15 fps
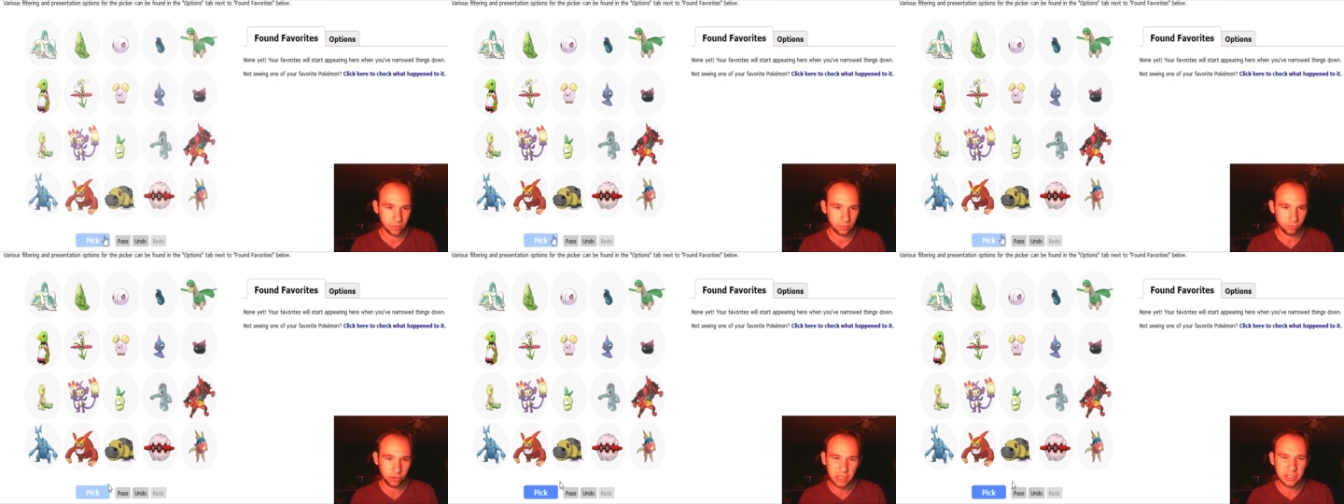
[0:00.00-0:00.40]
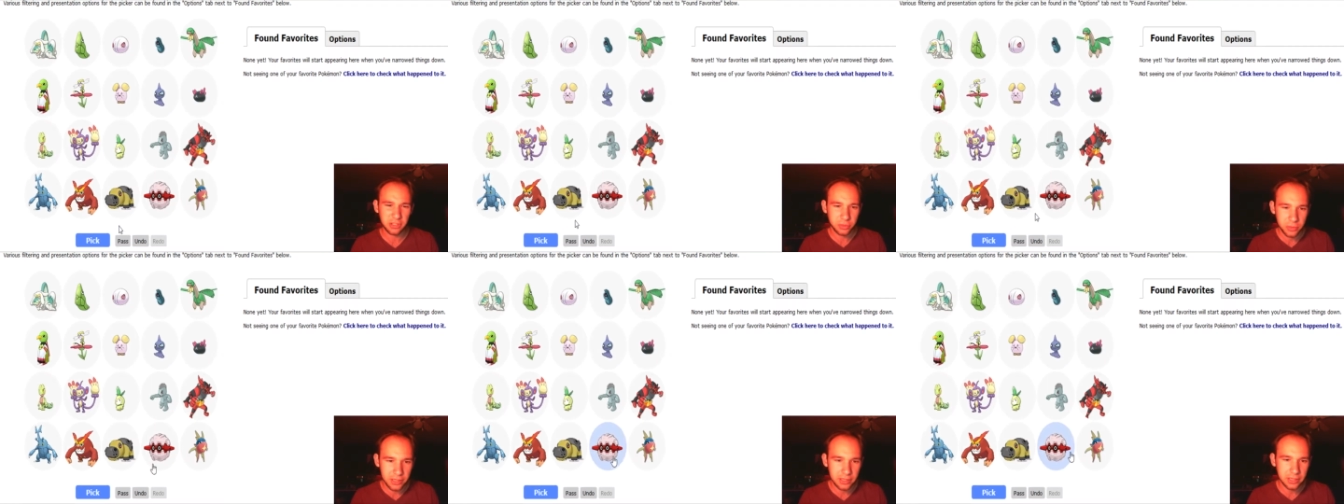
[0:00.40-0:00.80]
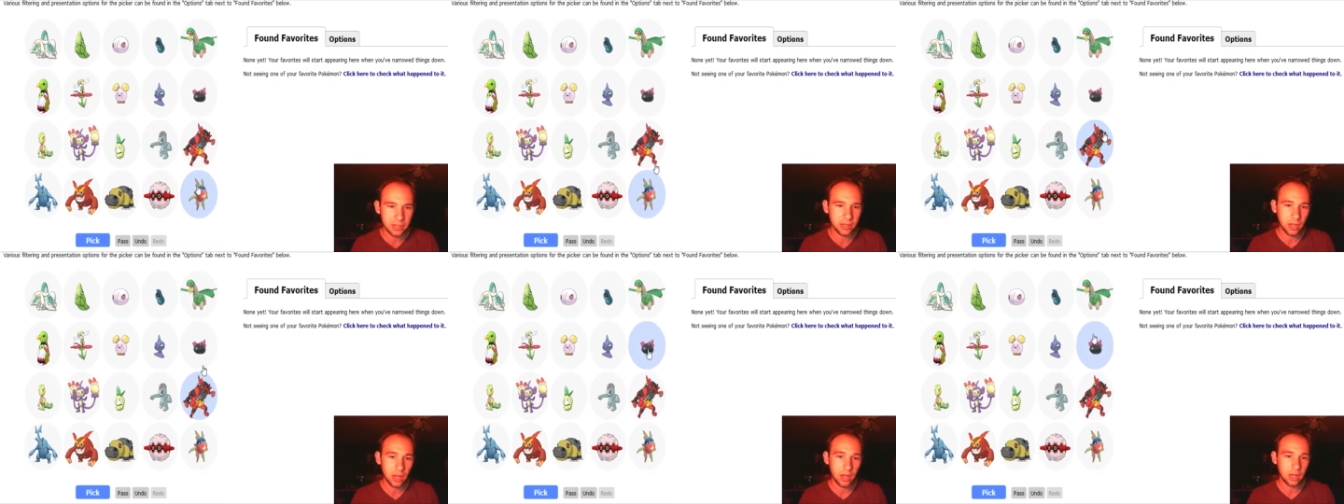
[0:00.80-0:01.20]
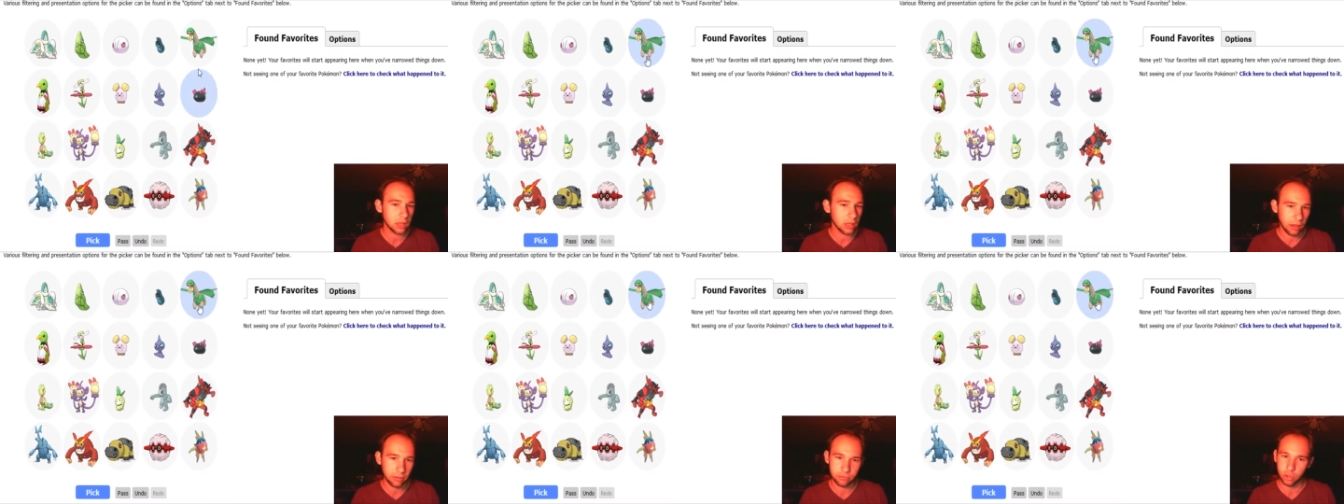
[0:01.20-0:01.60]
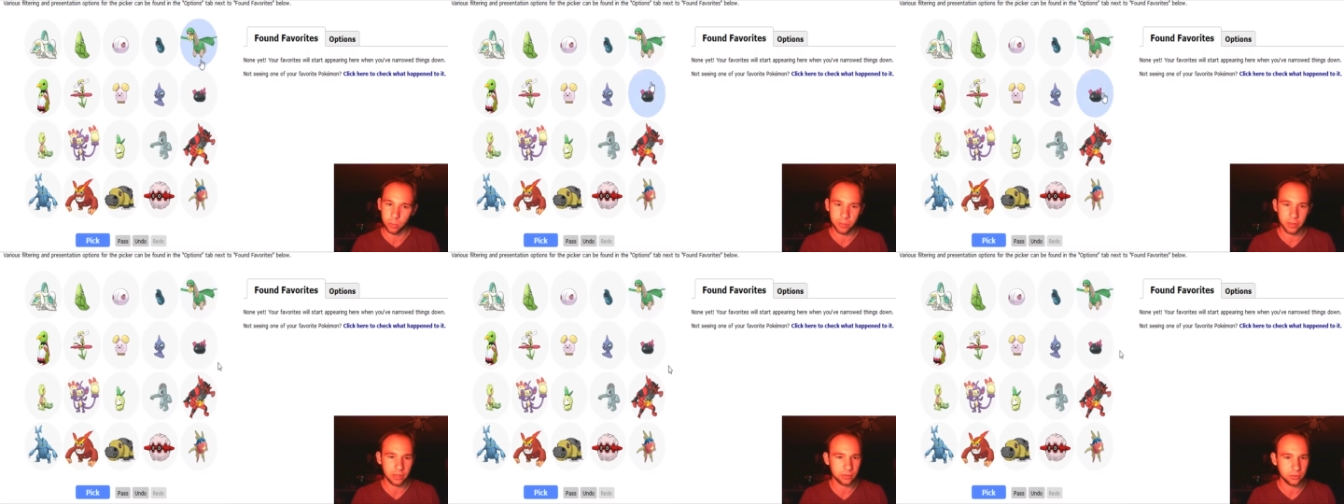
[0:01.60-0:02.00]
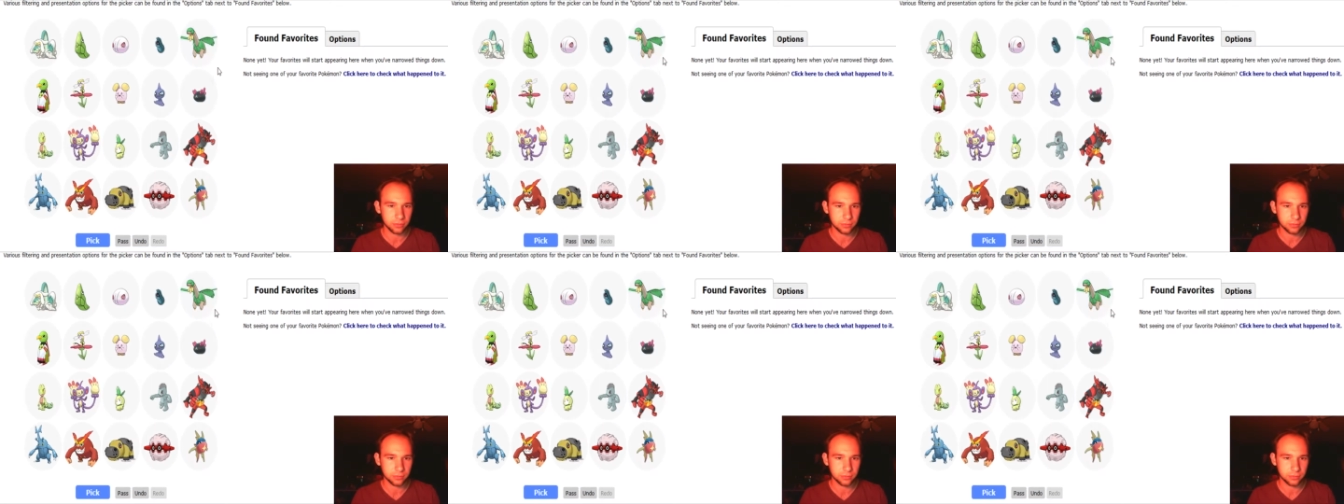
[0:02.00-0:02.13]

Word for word: Really unique. Love Tropius.